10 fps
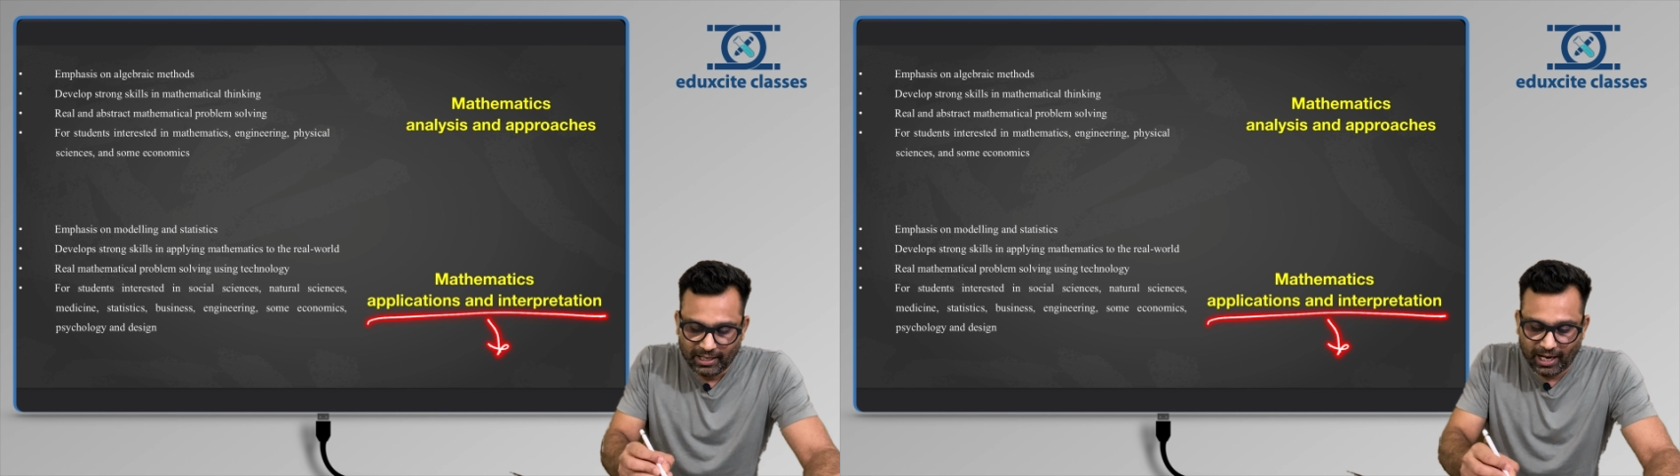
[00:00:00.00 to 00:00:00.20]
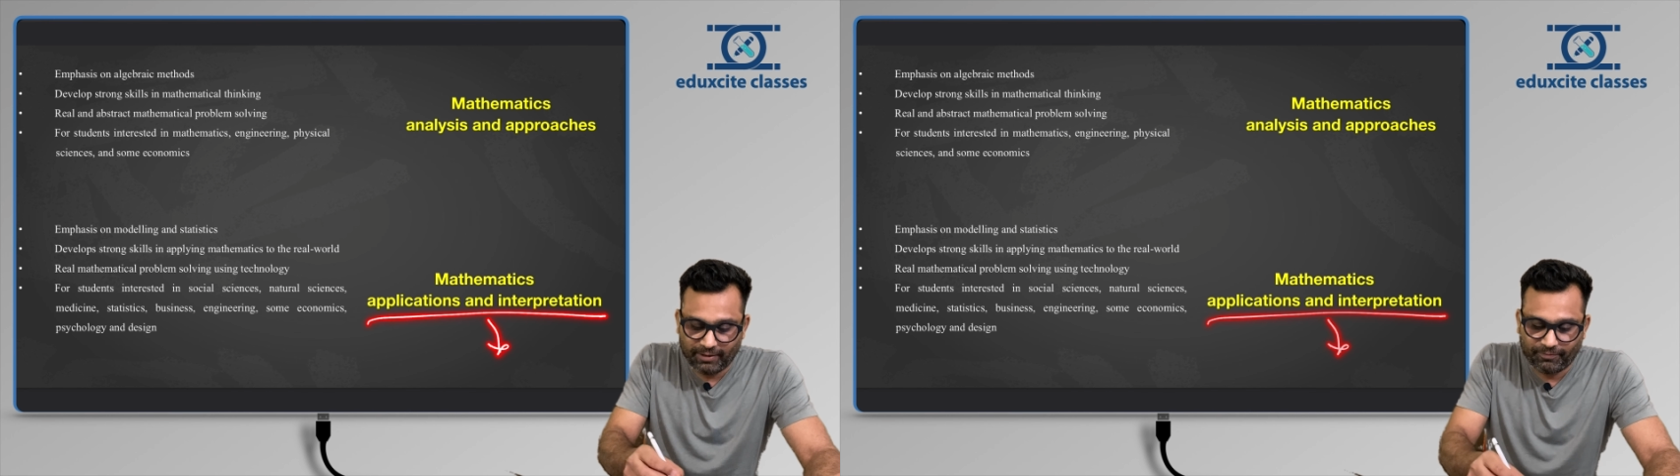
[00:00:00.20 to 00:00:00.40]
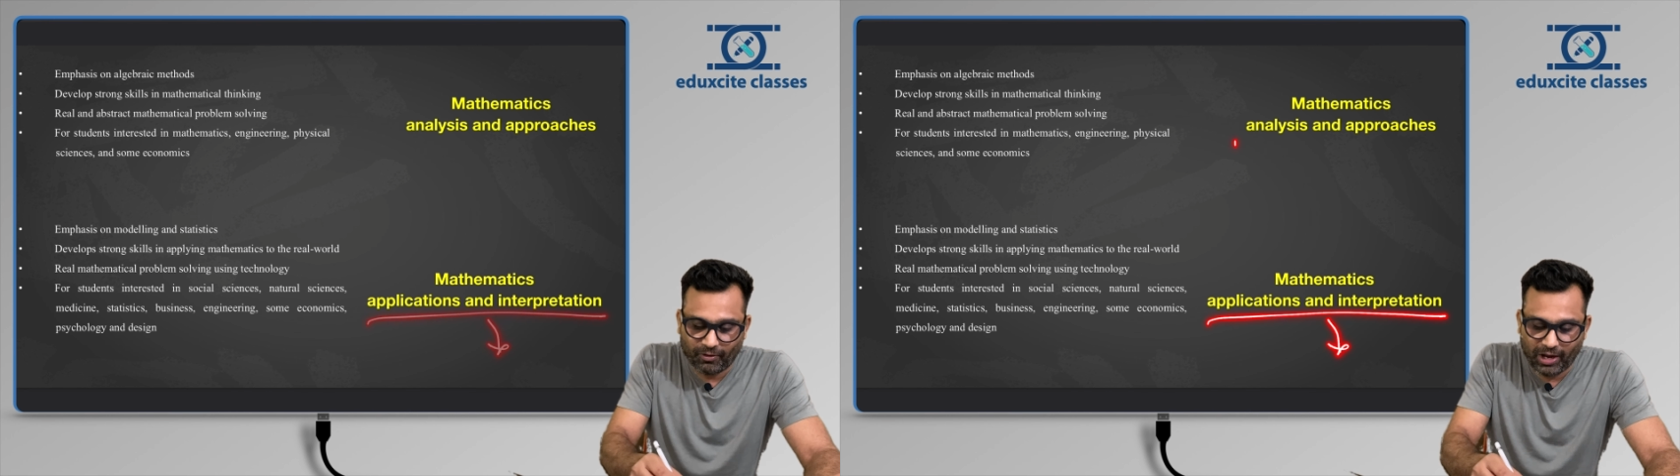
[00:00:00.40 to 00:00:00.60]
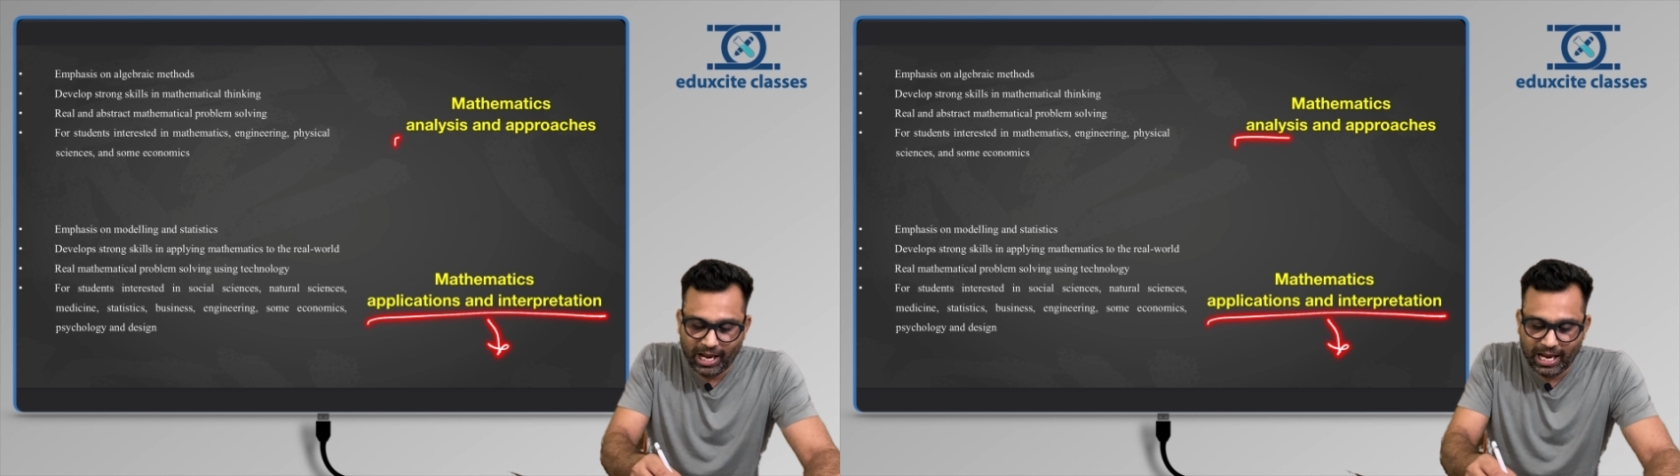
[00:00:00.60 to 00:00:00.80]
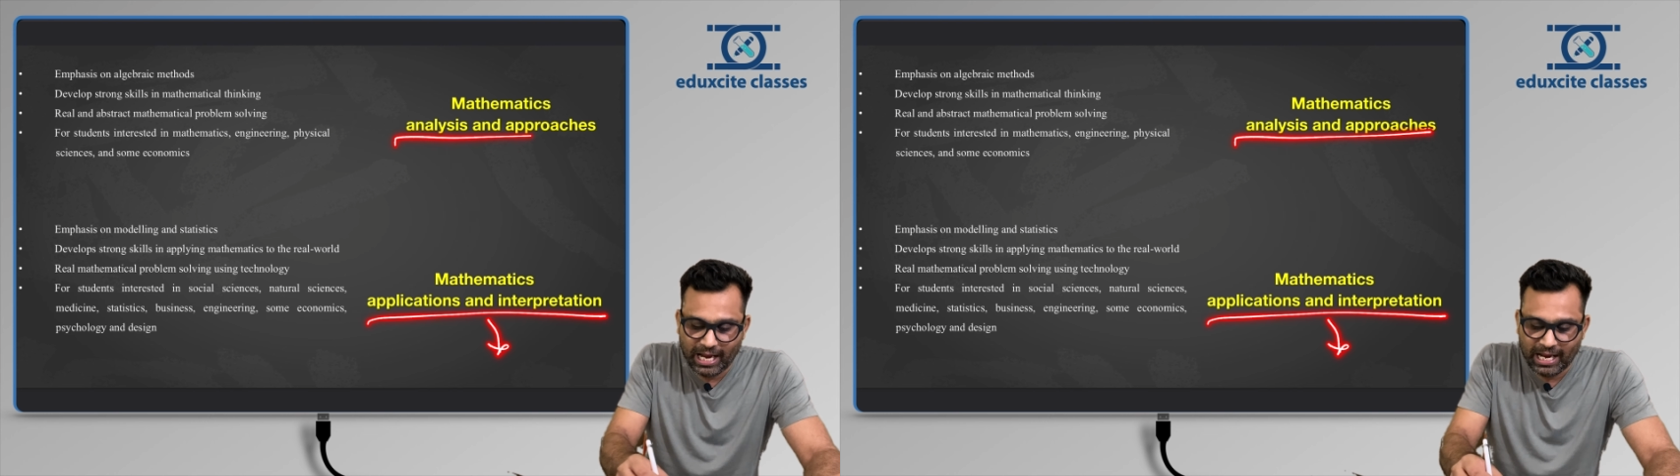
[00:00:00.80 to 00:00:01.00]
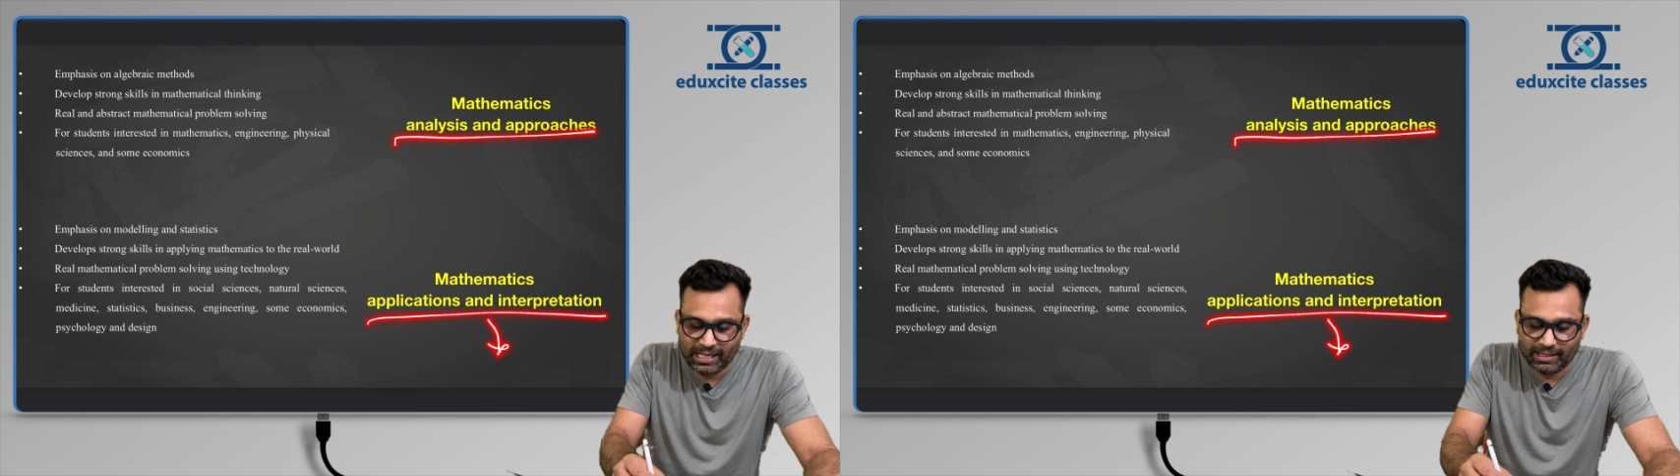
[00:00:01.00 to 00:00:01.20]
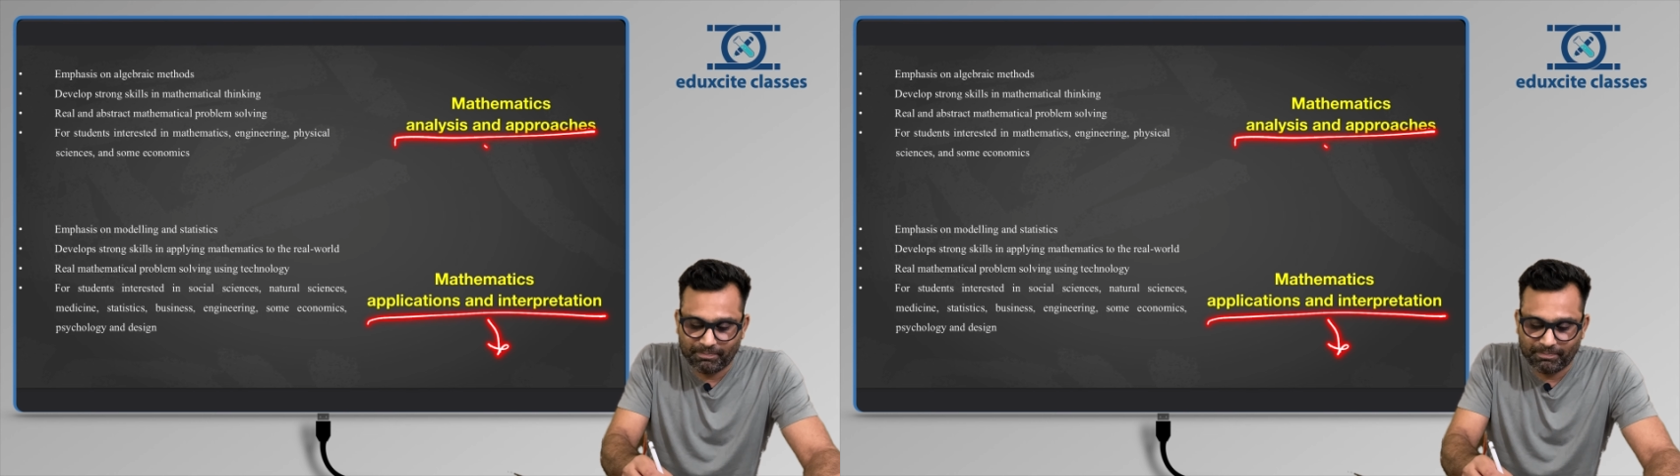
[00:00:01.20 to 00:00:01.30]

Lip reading: and for AA, the